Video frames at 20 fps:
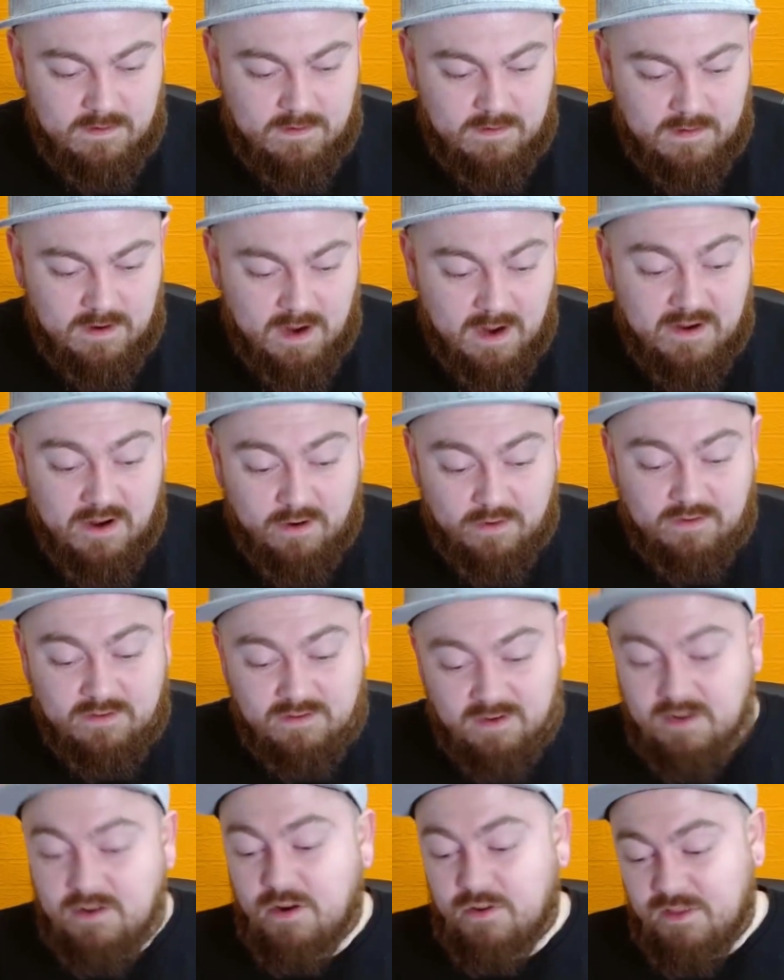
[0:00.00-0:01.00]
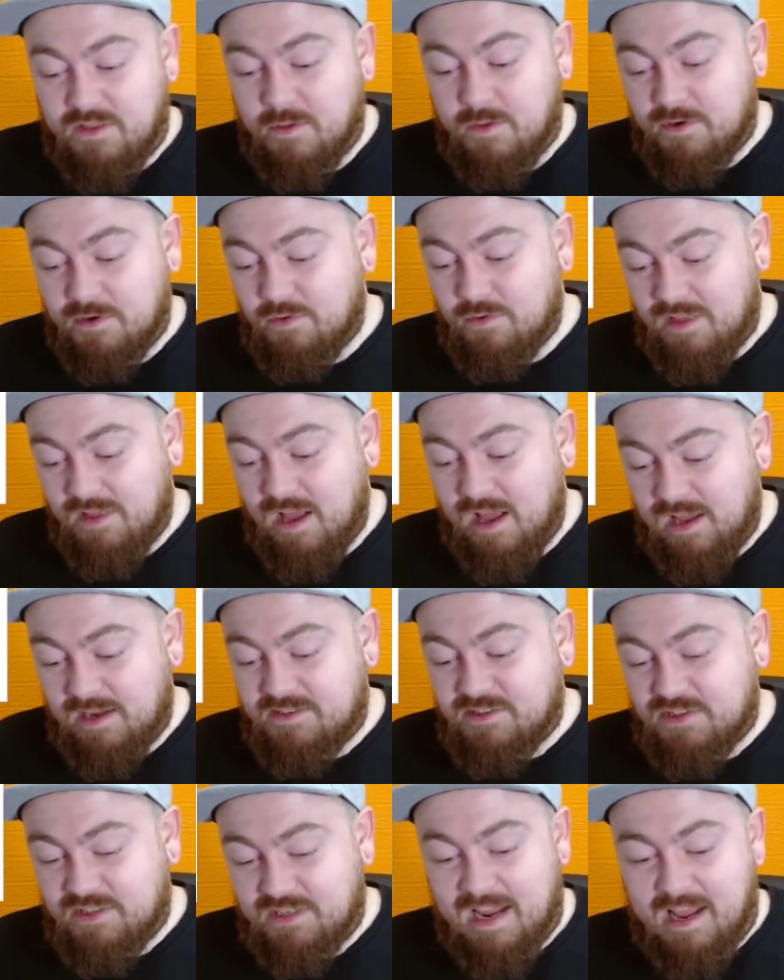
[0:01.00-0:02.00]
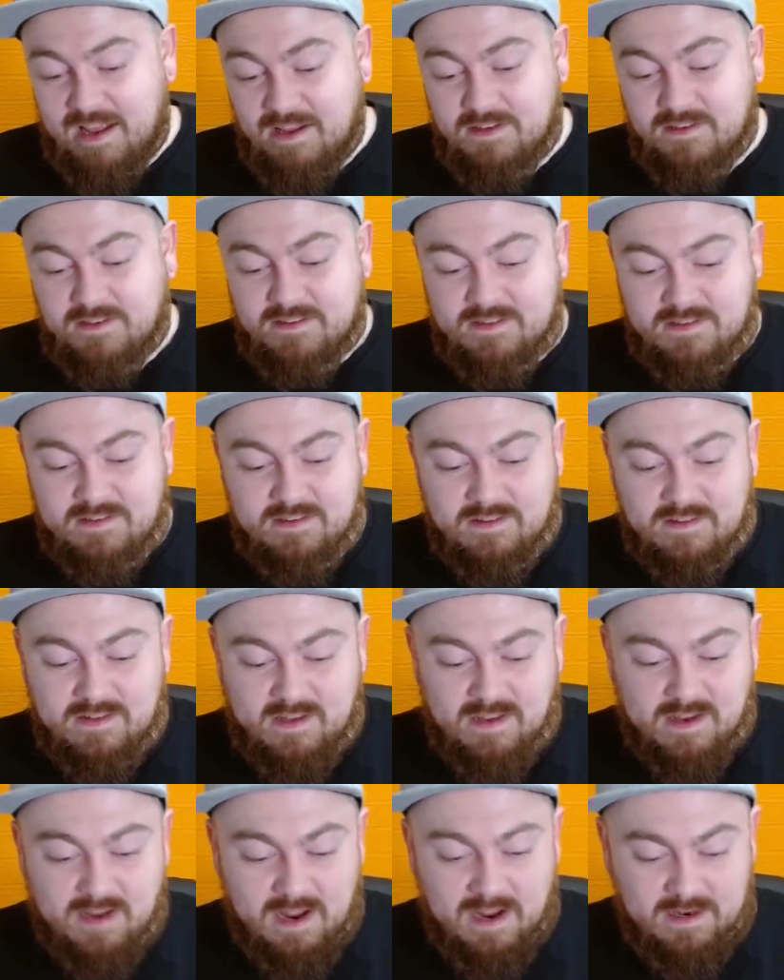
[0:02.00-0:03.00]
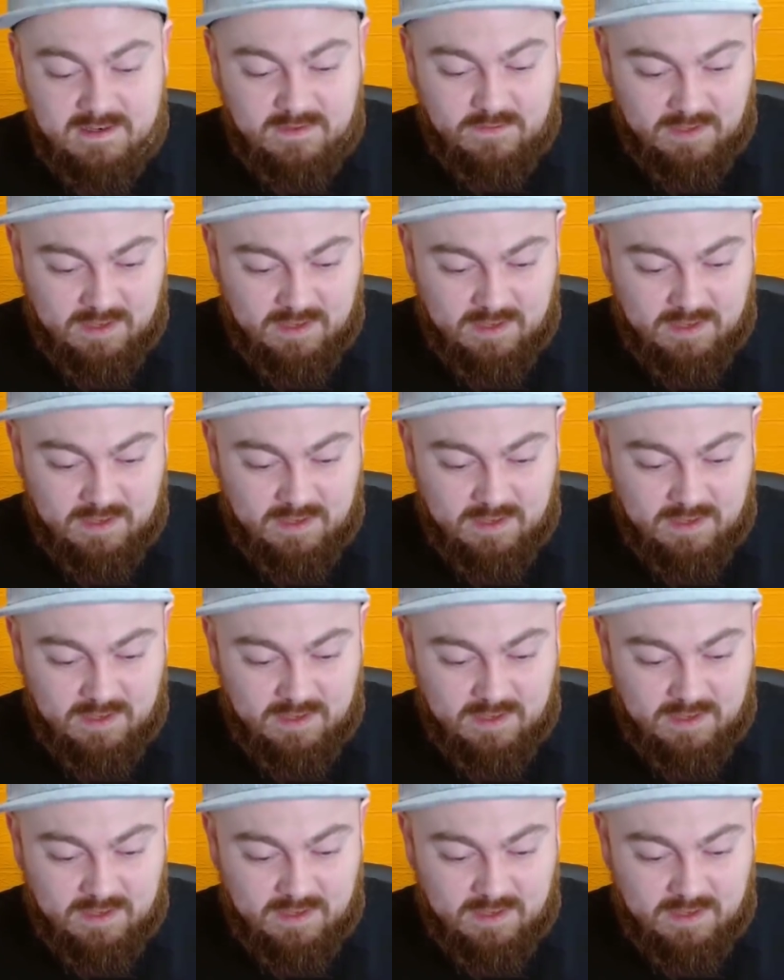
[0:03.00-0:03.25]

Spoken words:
And now there we go. That actually is the end of the